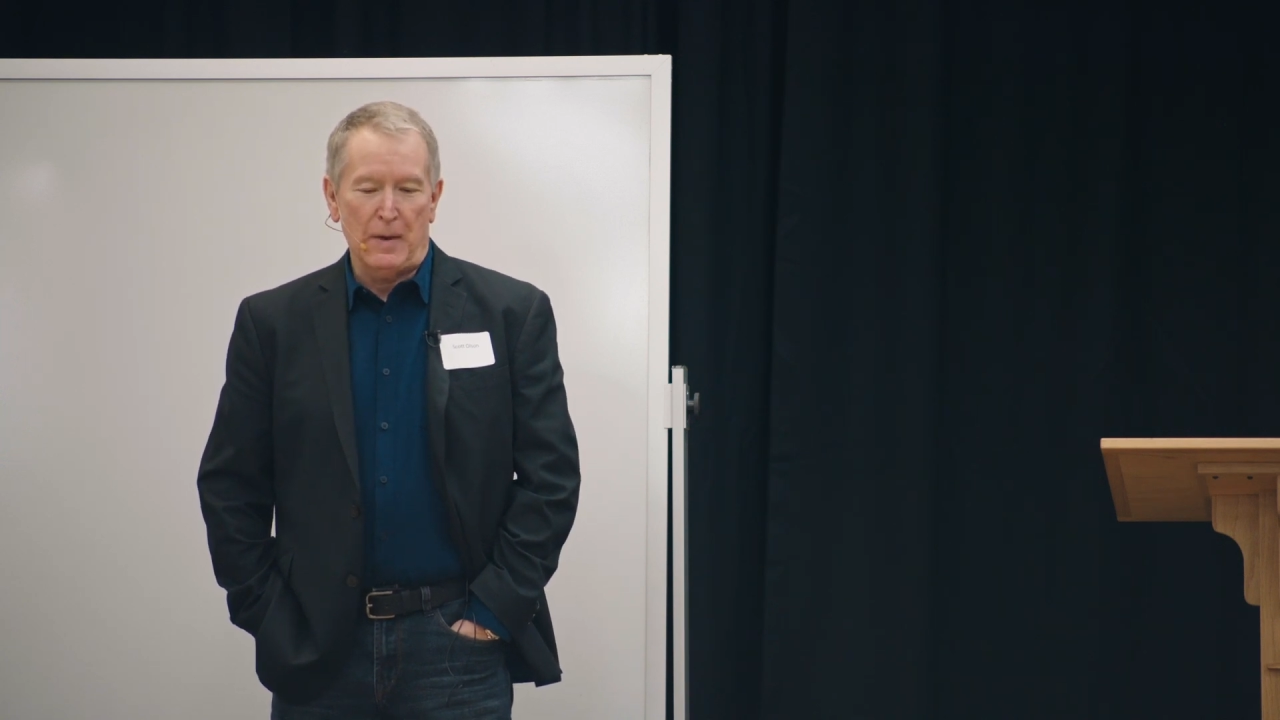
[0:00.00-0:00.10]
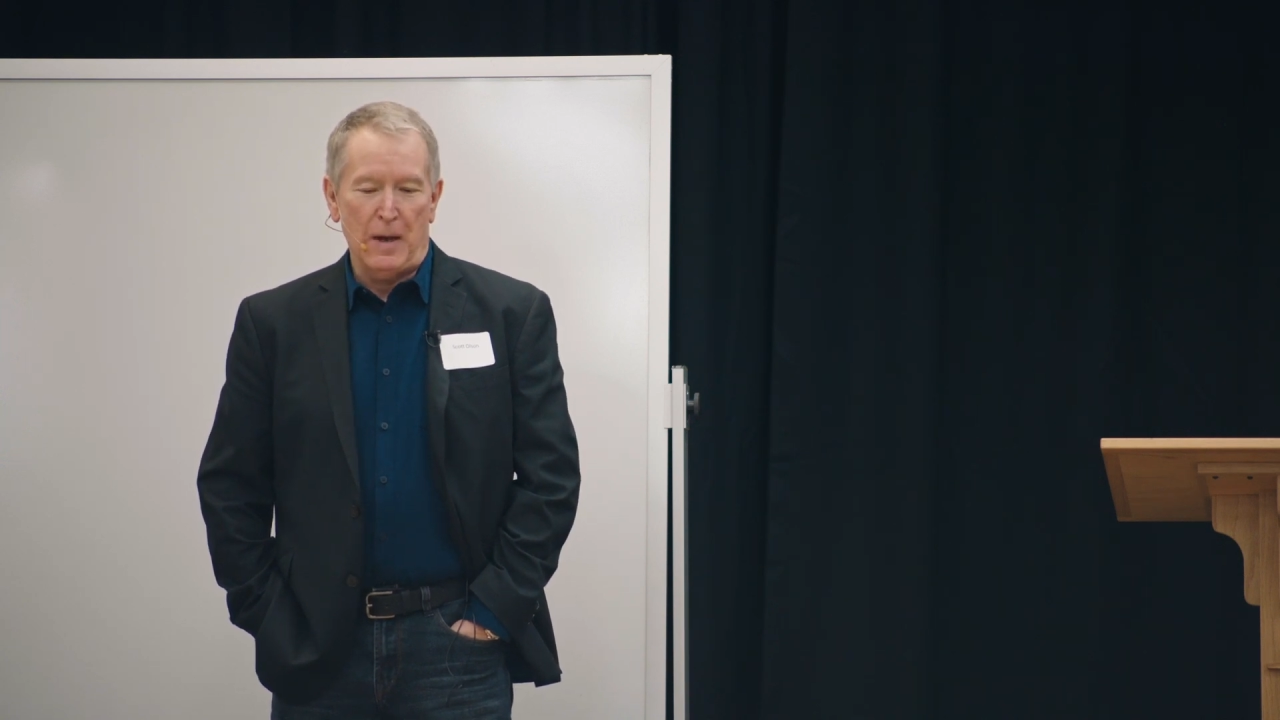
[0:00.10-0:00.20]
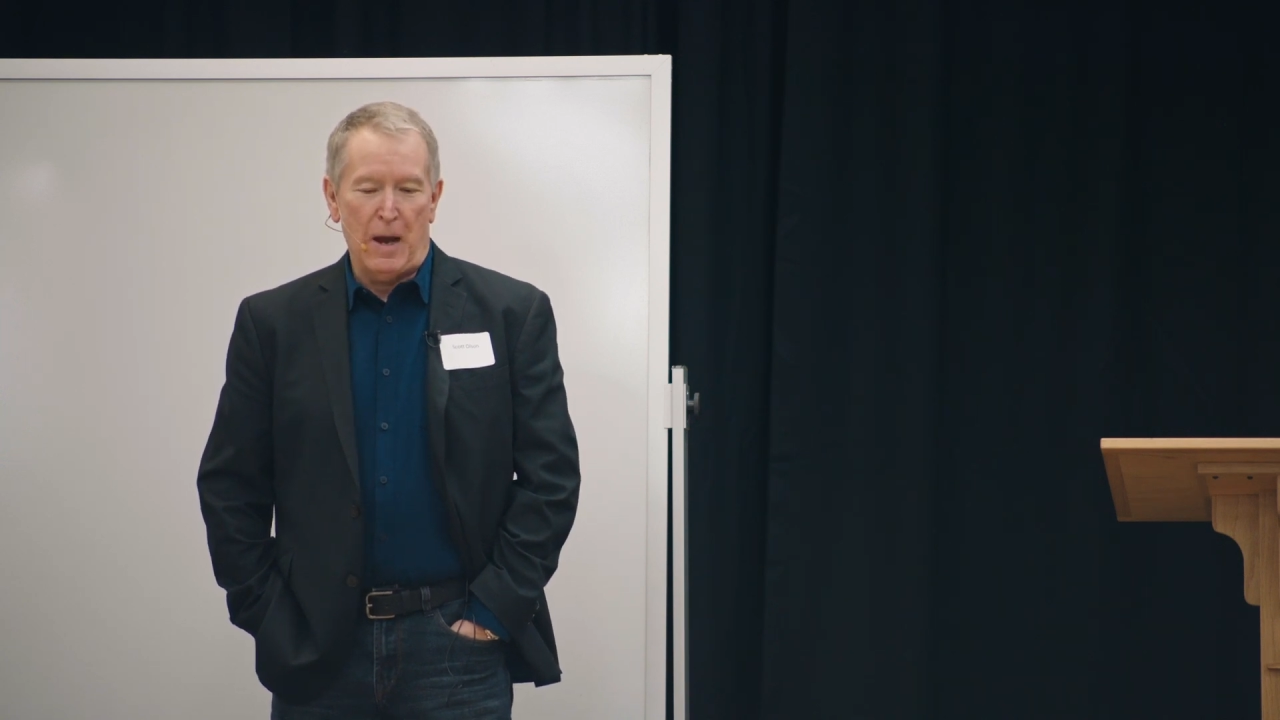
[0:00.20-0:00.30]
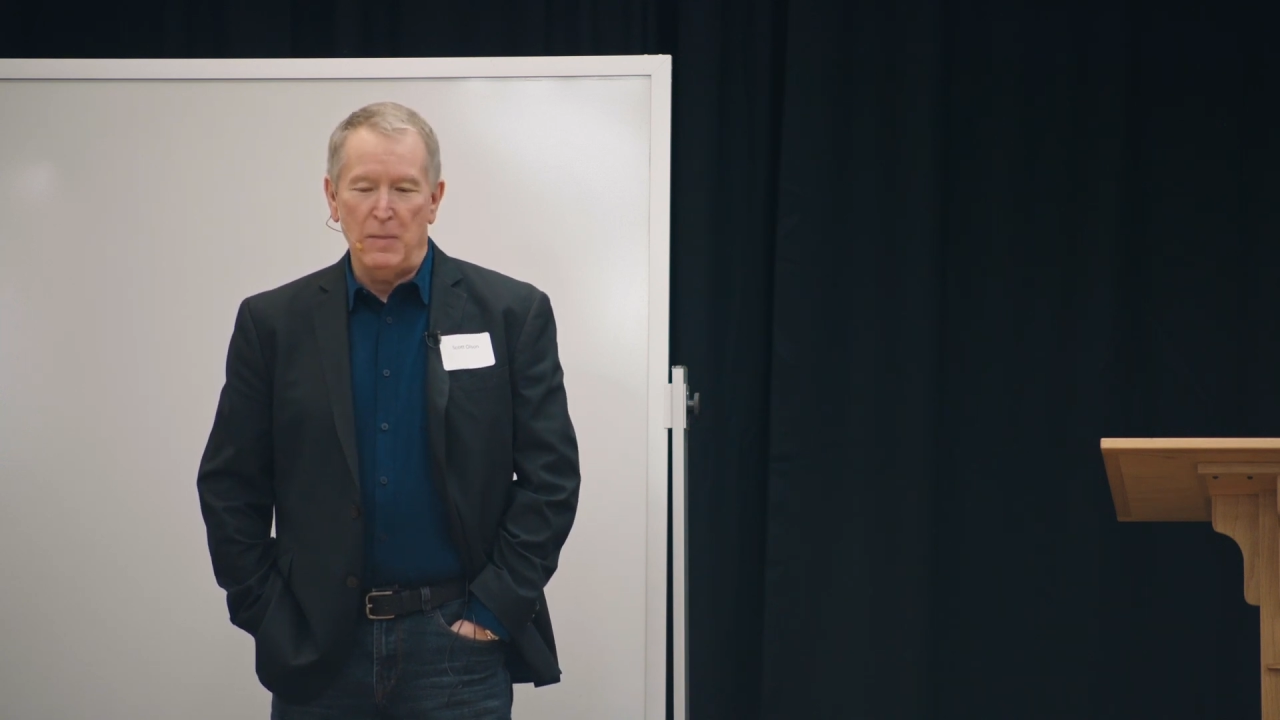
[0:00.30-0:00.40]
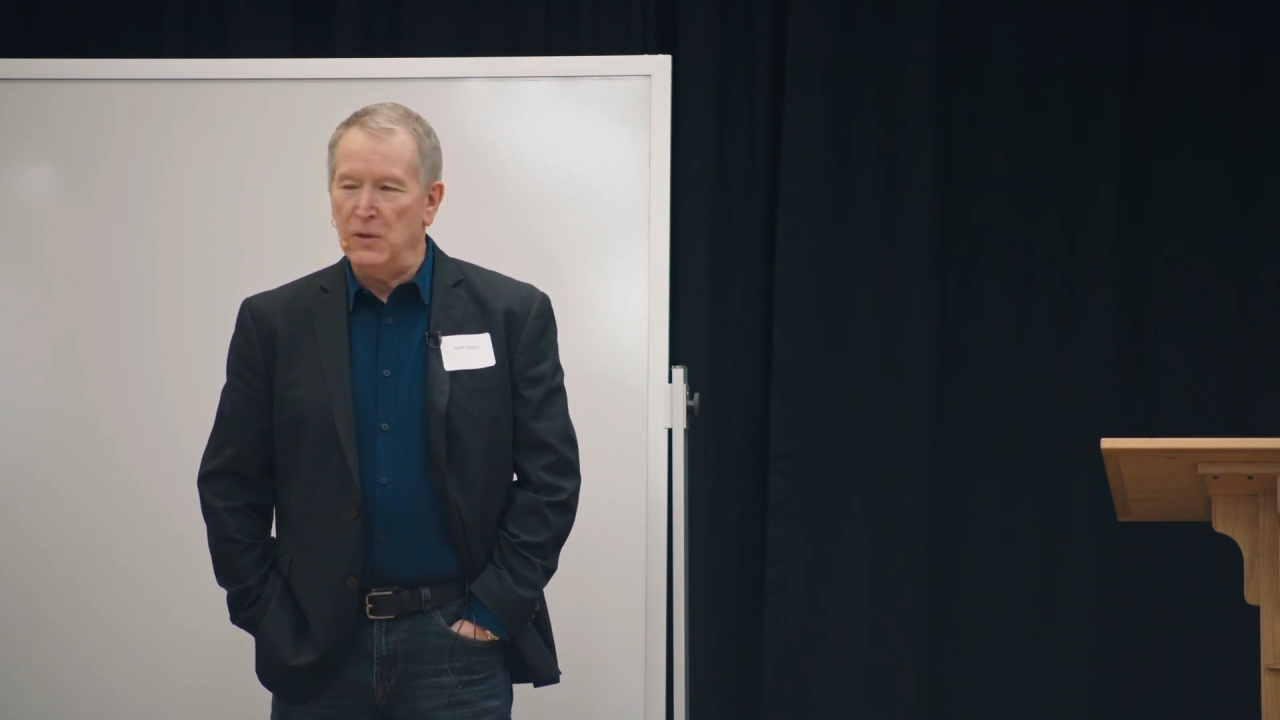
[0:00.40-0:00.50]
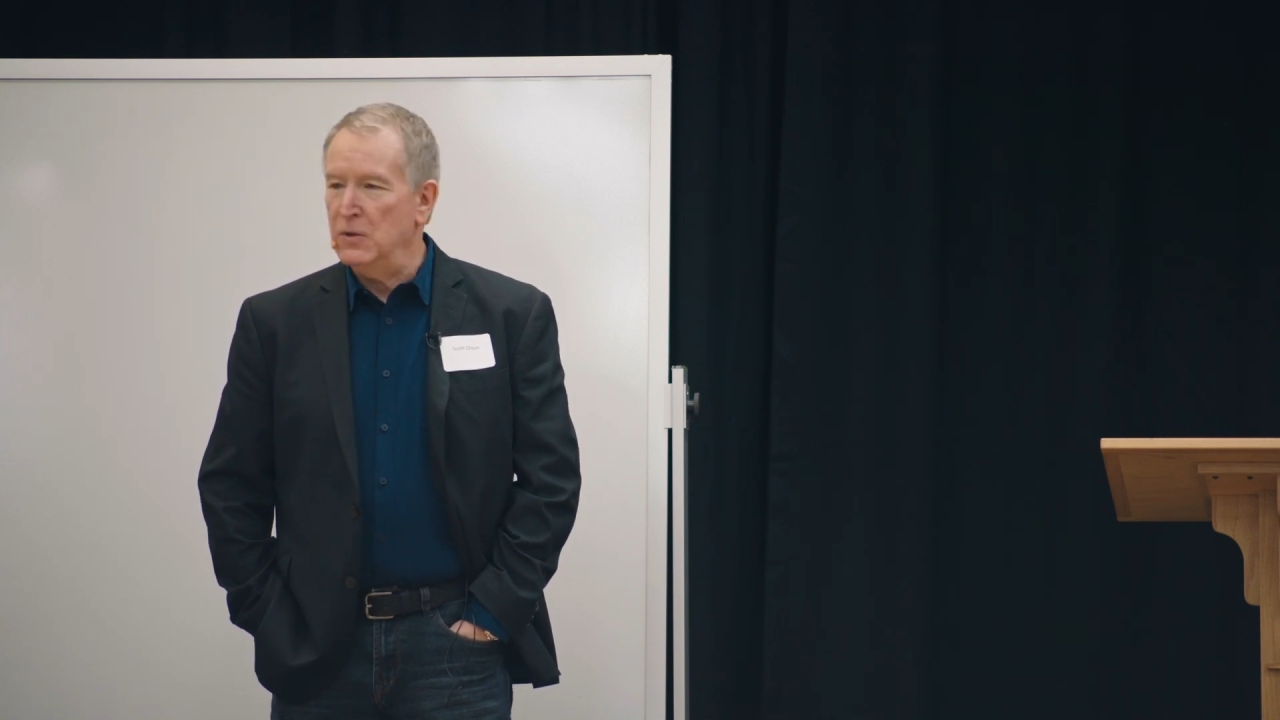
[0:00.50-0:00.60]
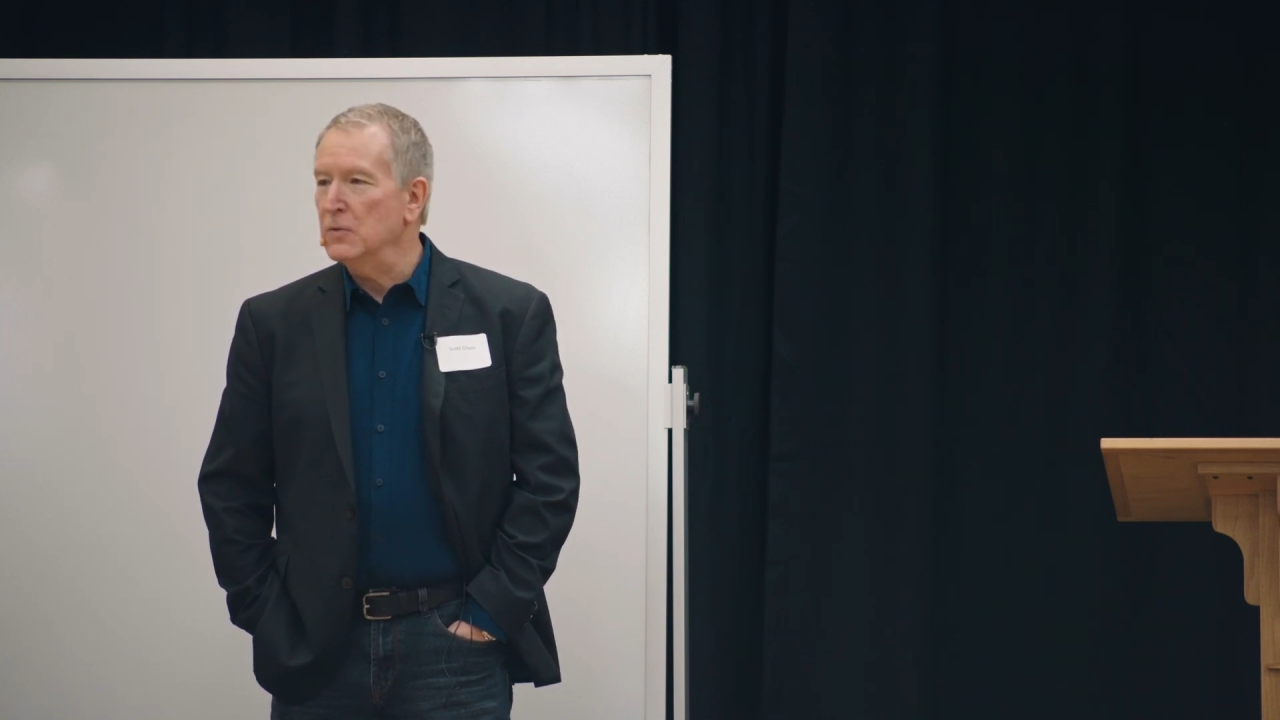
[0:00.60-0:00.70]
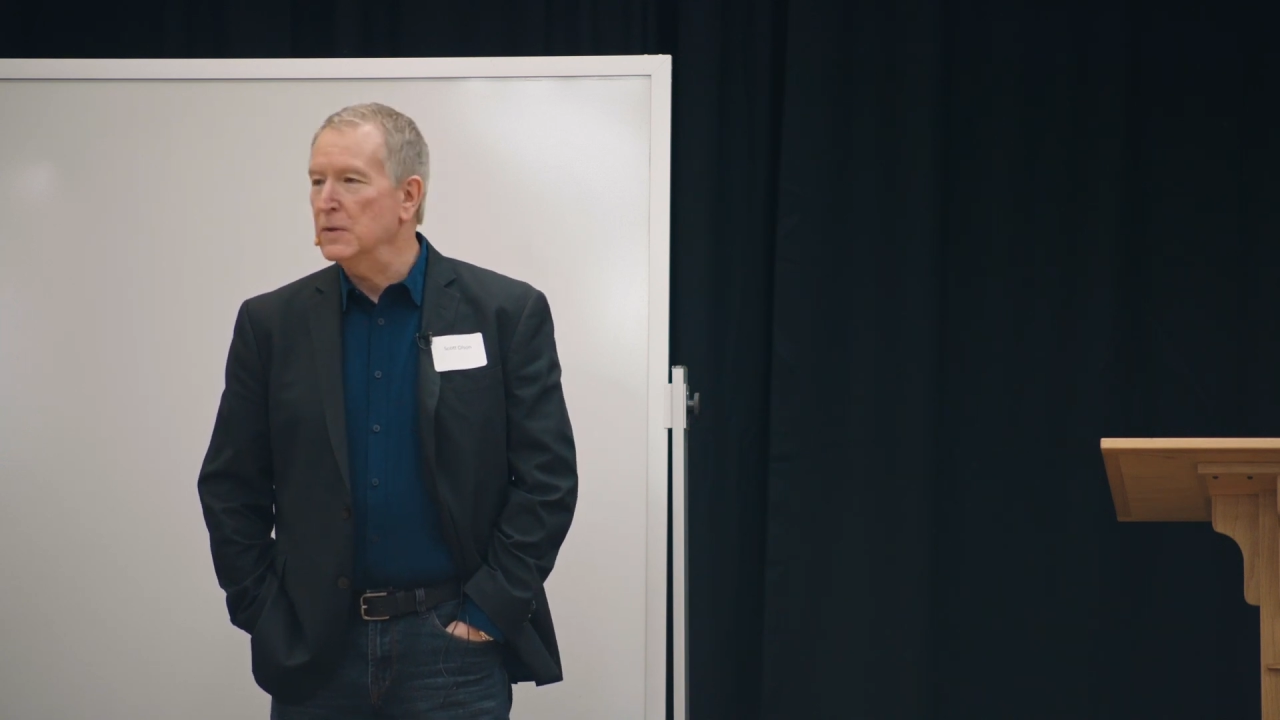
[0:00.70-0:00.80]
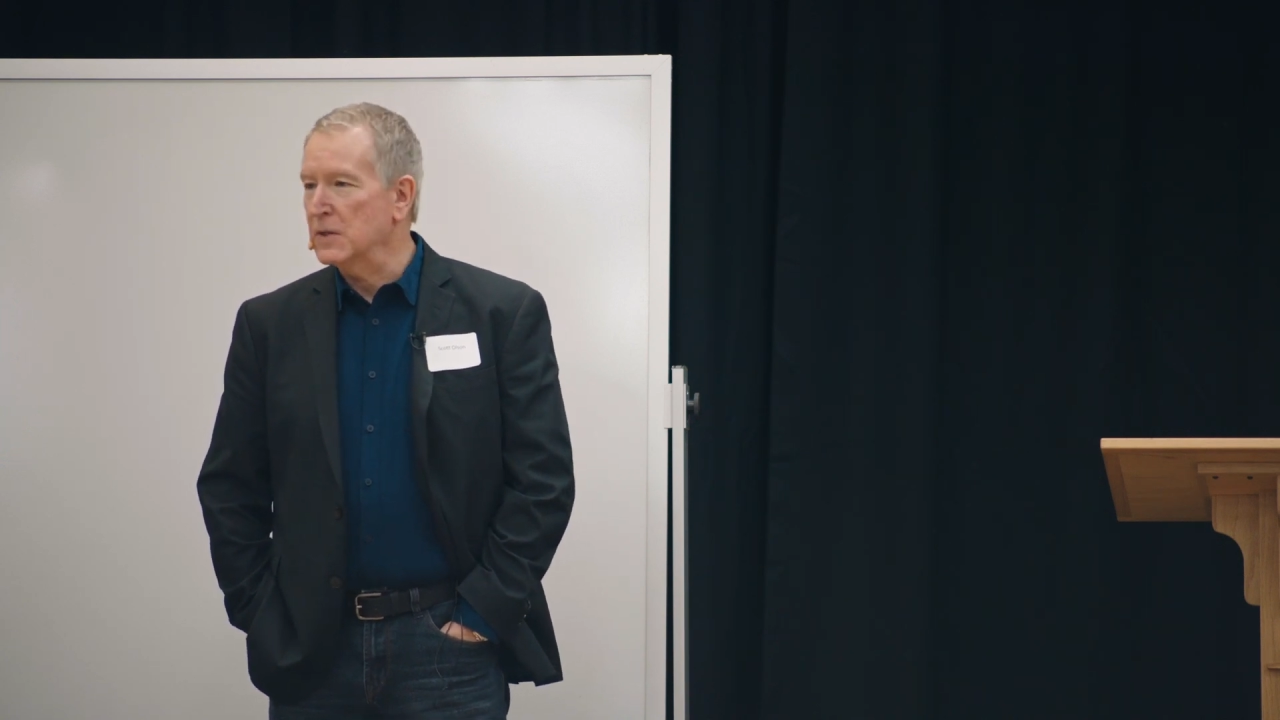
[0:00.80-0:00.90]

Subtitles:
I've been doing